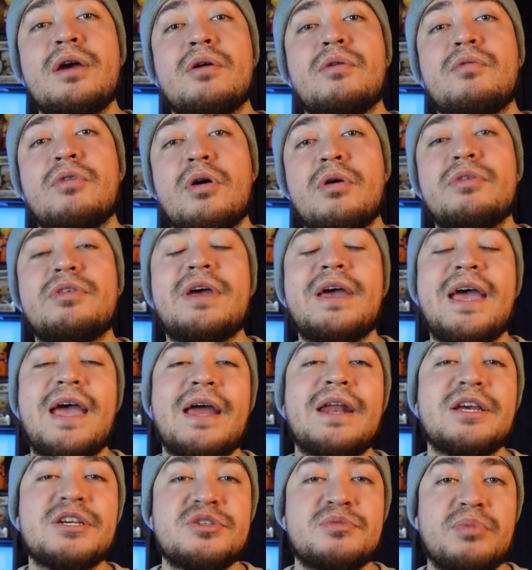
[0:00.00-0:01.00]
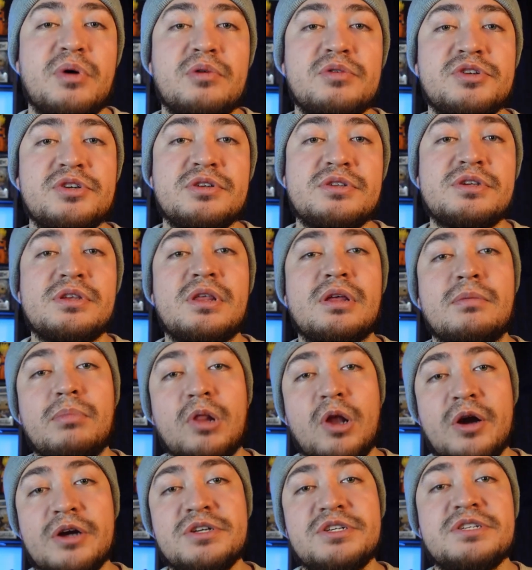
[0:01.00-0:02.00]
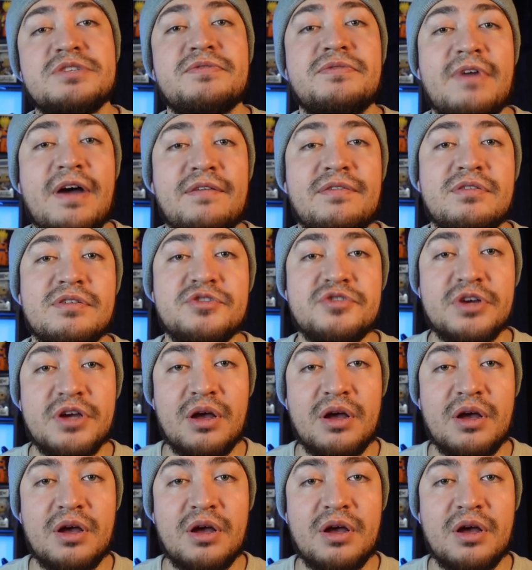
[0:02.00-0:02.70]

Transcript: growth, and exposure to the largest 500